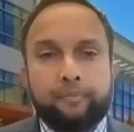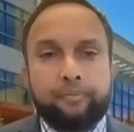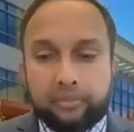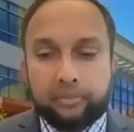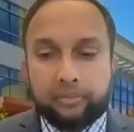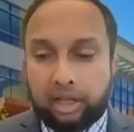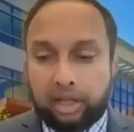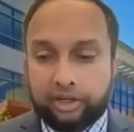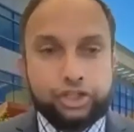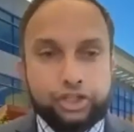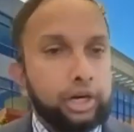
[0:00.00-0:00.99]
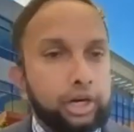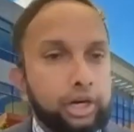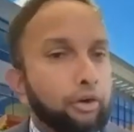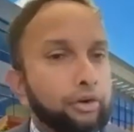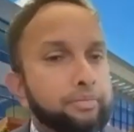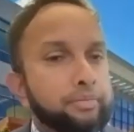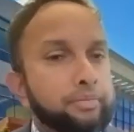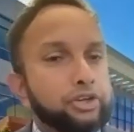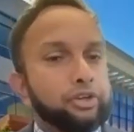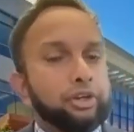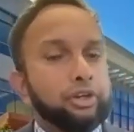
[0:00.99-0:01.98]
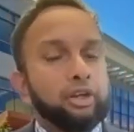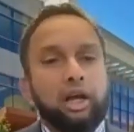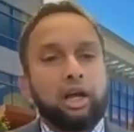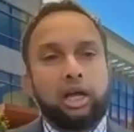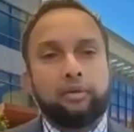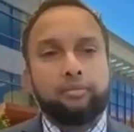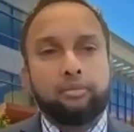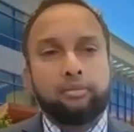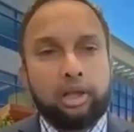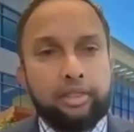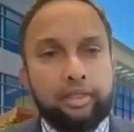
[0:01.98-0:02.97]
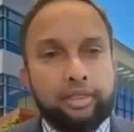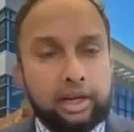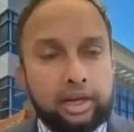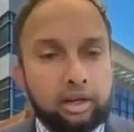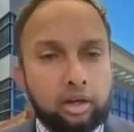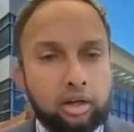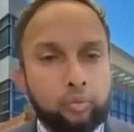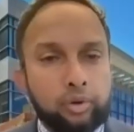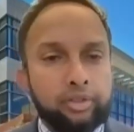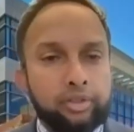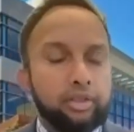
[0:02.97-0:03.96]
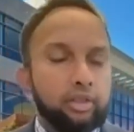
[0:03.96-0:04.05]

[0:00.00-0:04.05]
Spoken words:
Dr. Chang already mentioned that with